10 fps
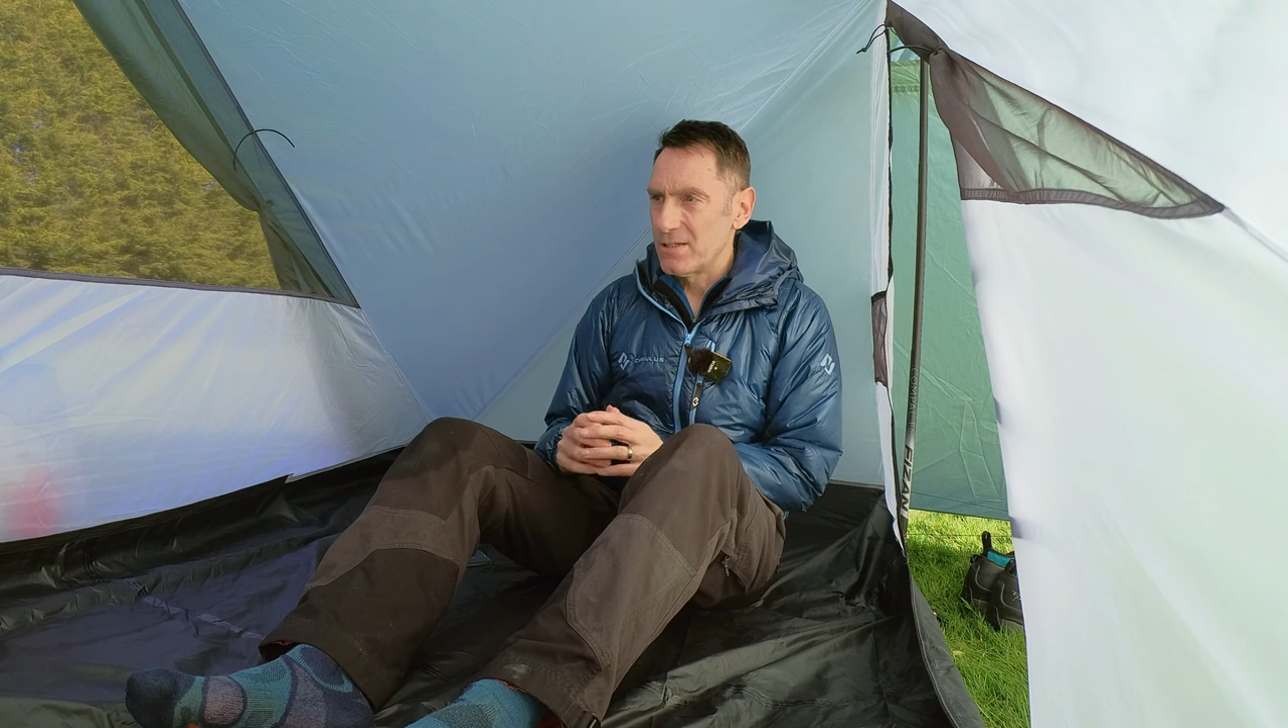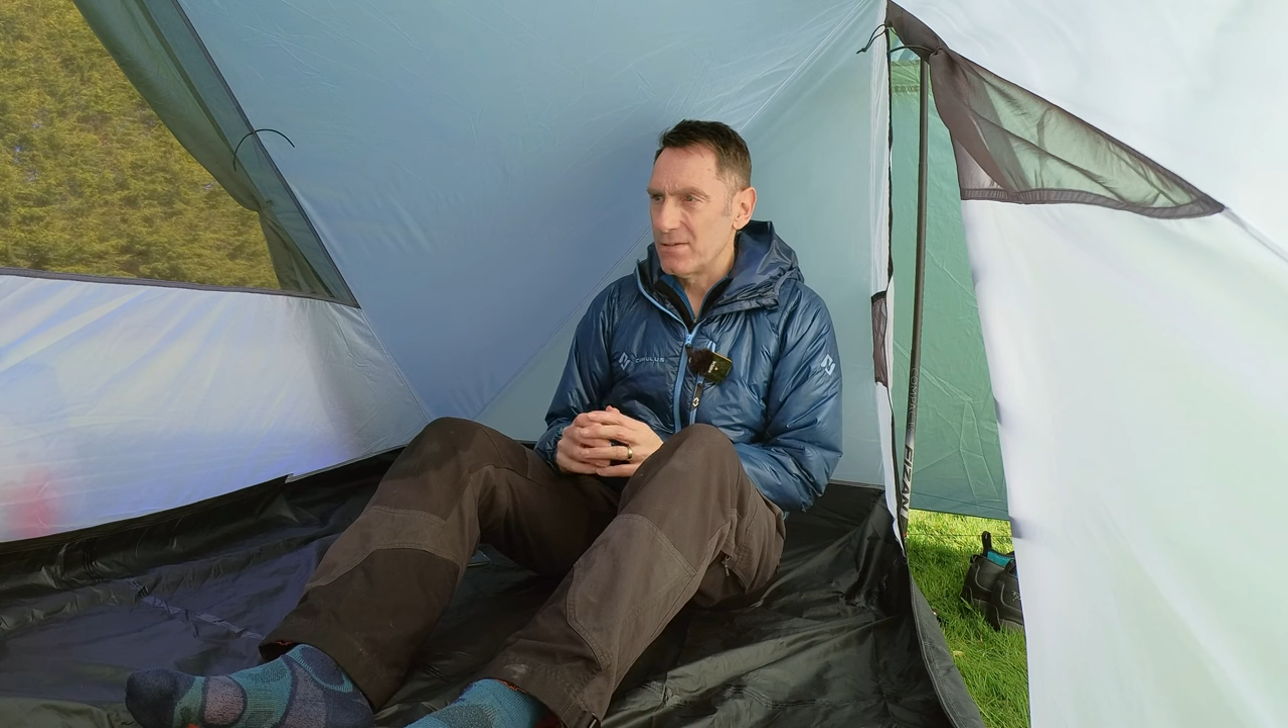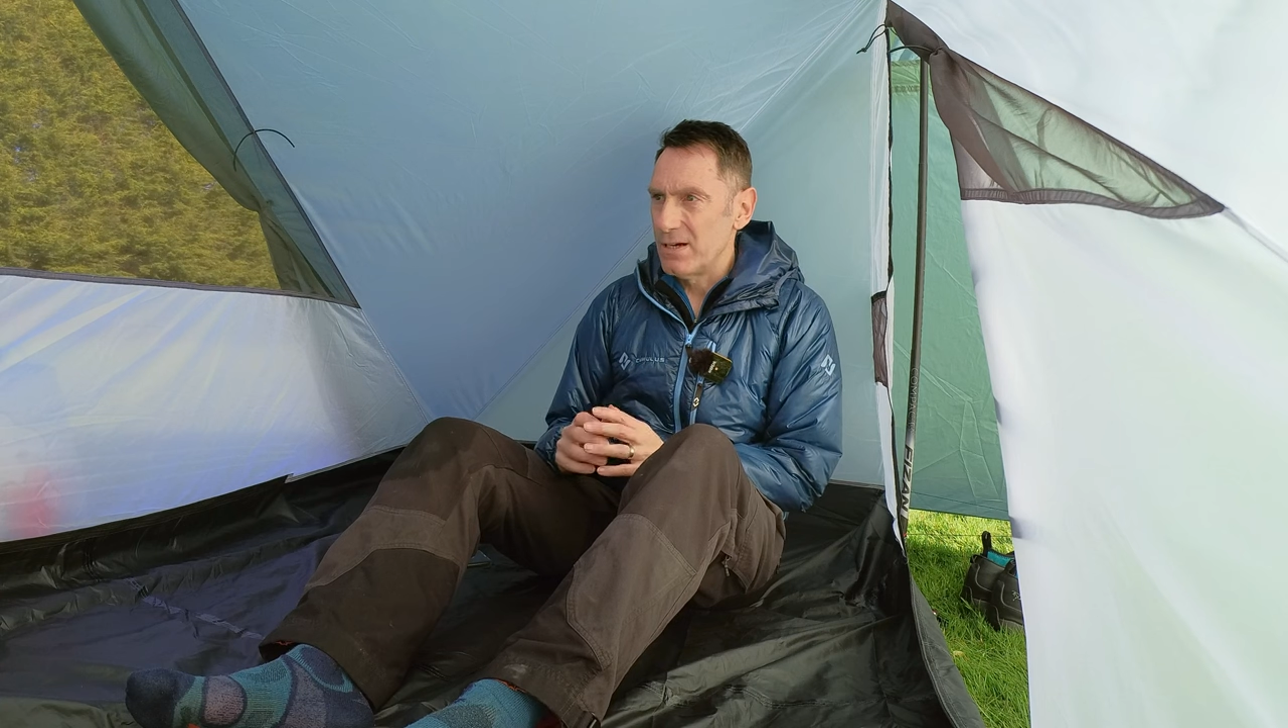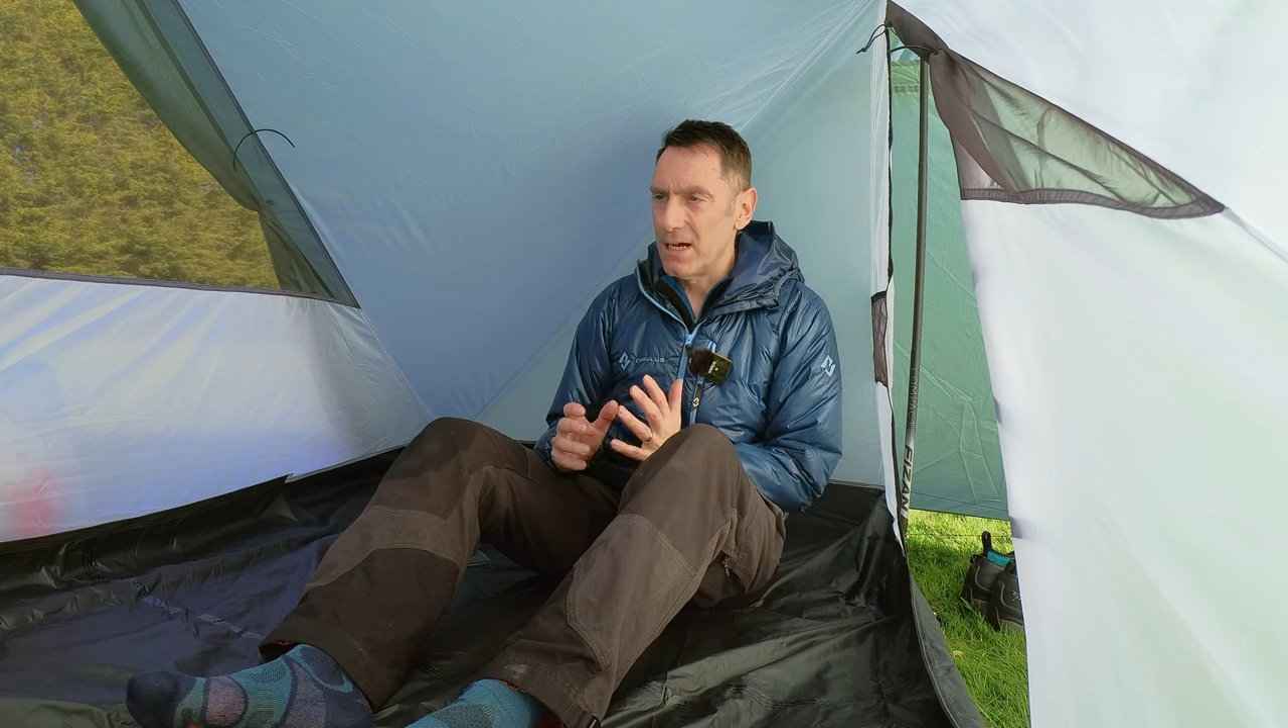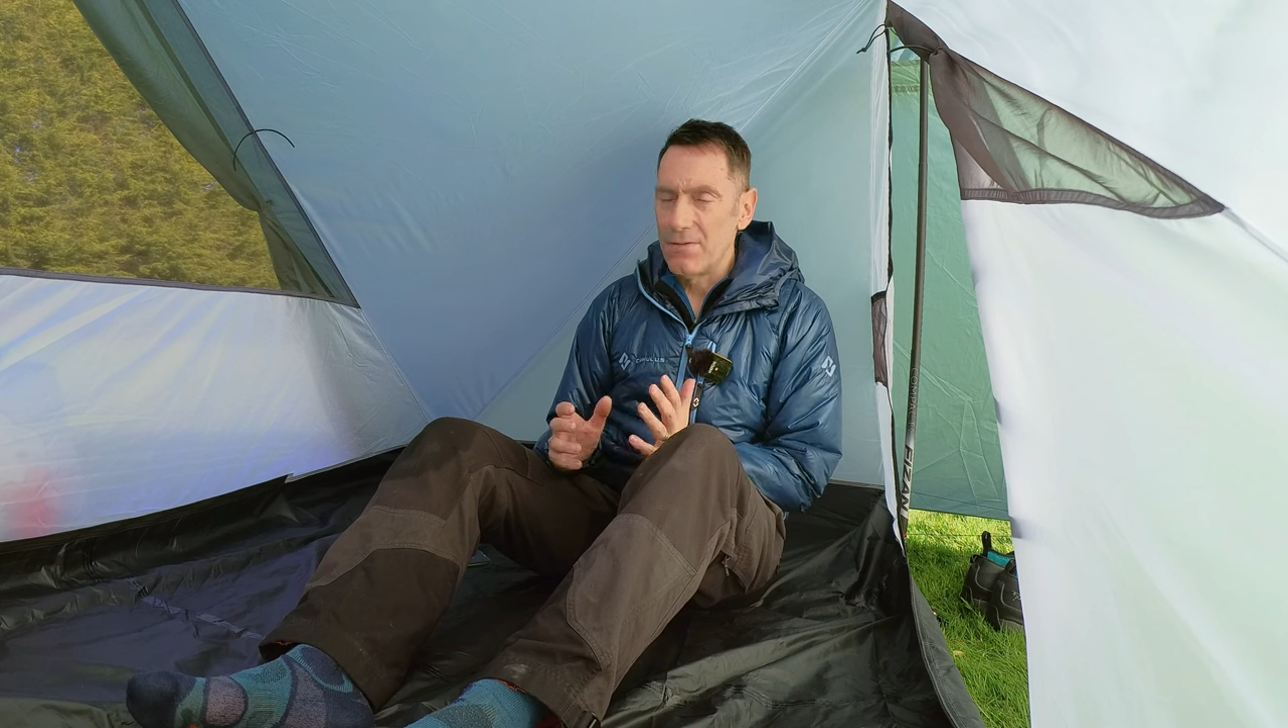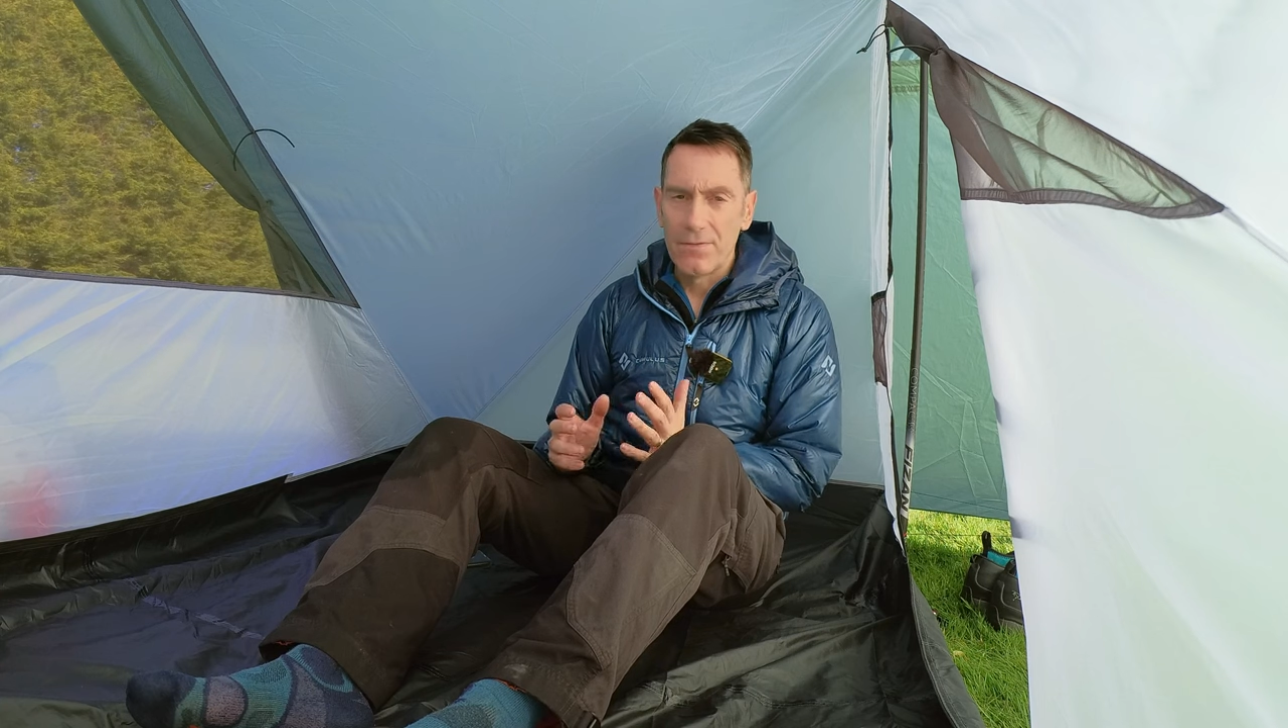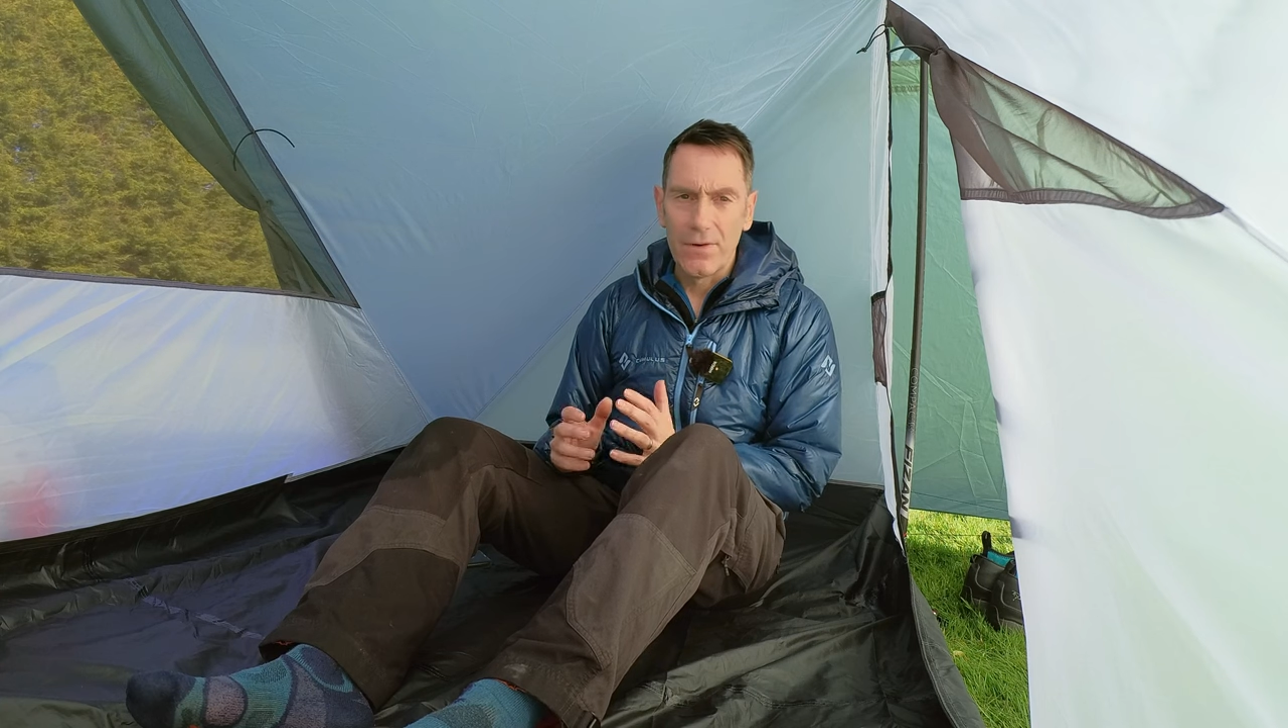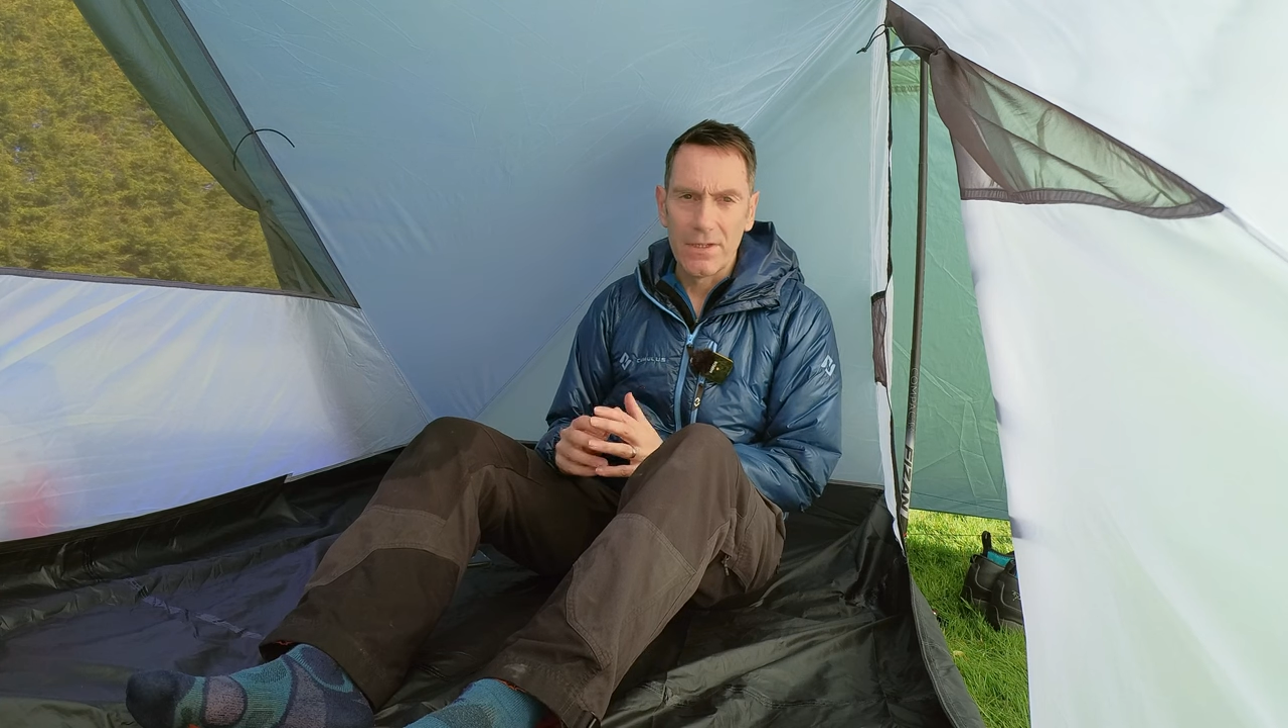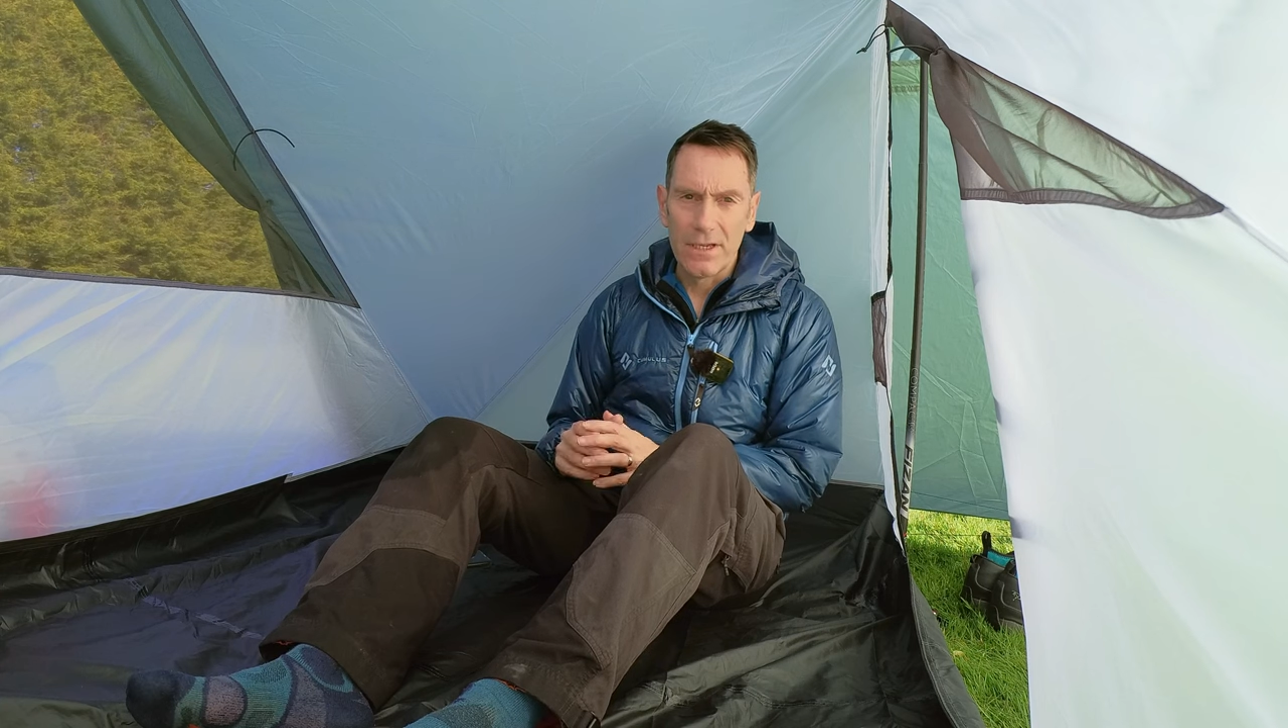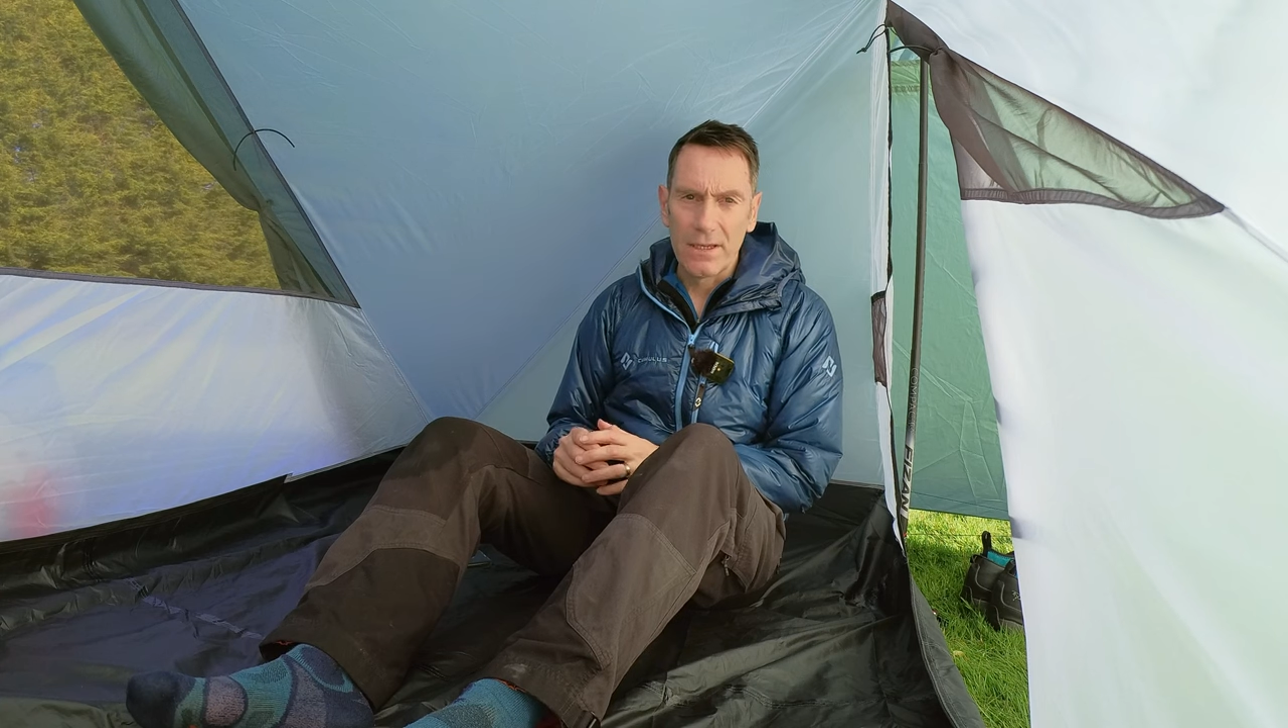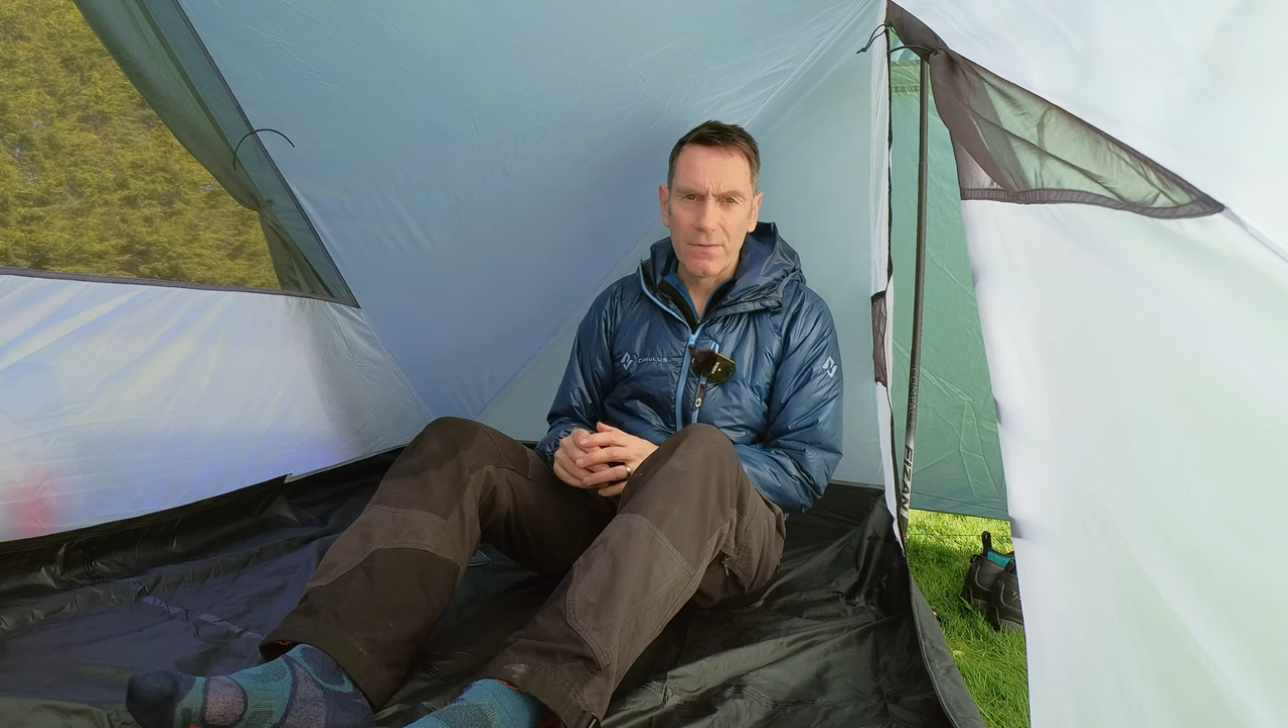you know, I haven't found any